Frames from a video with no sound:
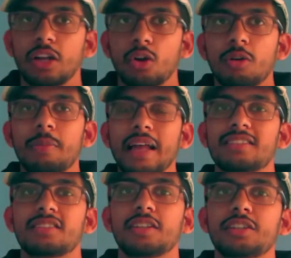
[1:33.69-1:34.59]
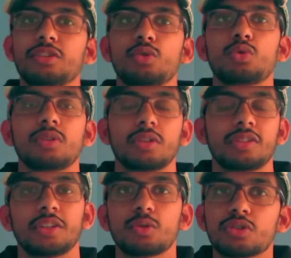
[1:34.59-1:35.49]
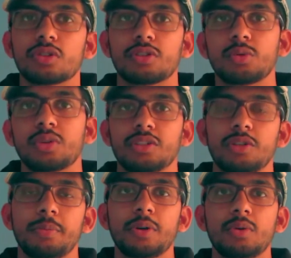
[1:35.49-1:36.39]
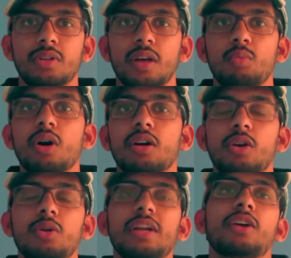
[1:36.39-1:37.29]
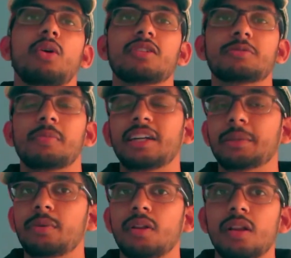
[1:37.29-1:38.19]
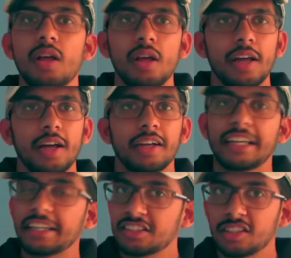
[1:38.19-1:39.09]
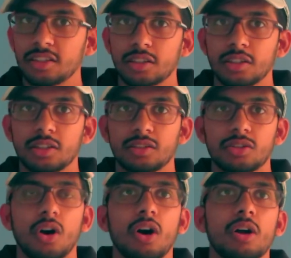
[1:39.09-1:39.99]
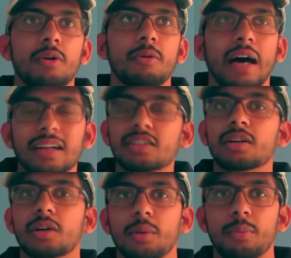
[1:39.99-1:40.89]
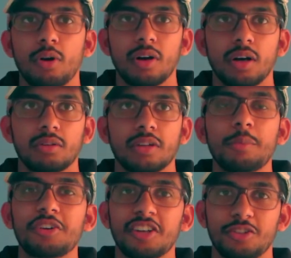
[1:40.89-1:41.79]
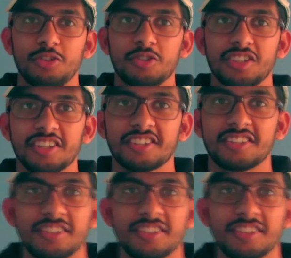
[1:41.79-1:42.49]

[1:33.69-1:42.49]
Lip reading: load balancer is used to distribute the workload across multiple data centers or other computer resources.